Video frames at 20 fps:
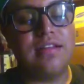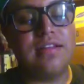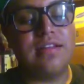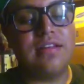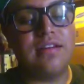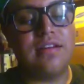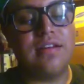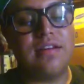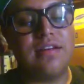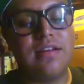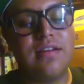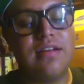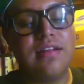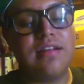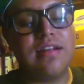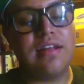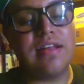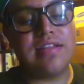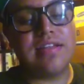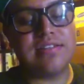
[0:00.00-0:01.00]
the
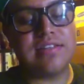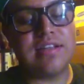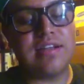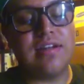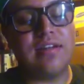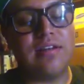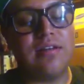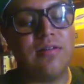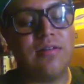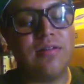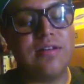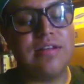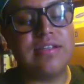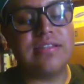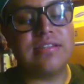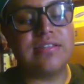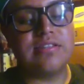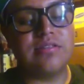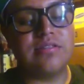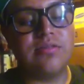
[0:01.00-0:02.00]
next shout out
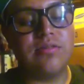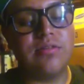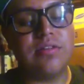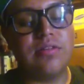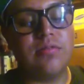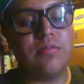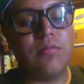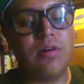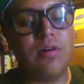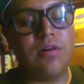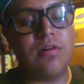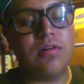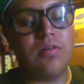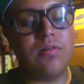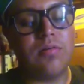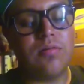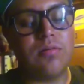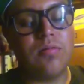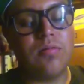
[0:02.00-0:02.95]
is to Eduardo.